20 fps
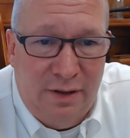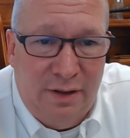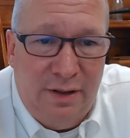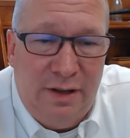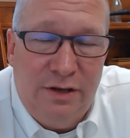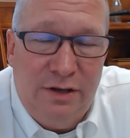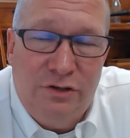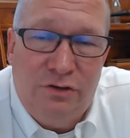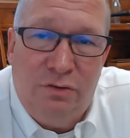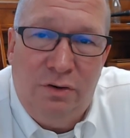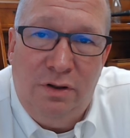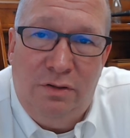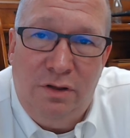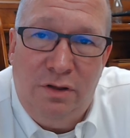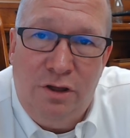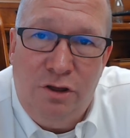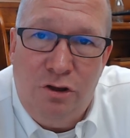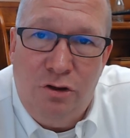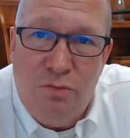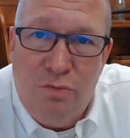Is there
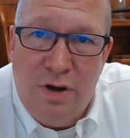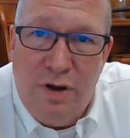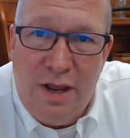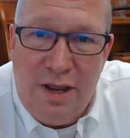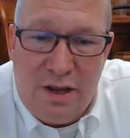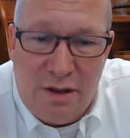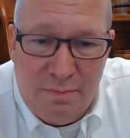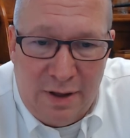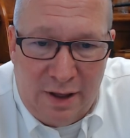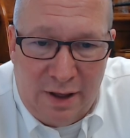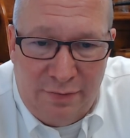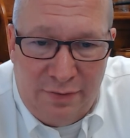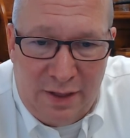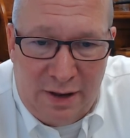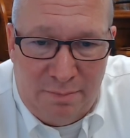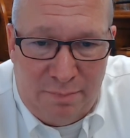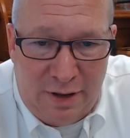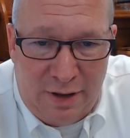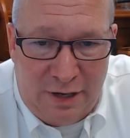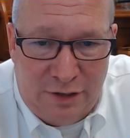anything unique about that
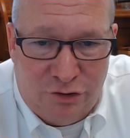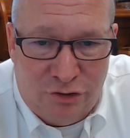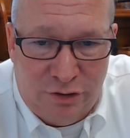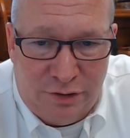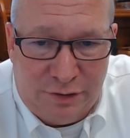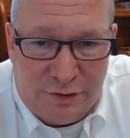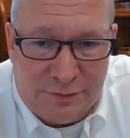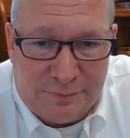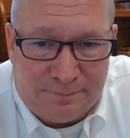patient?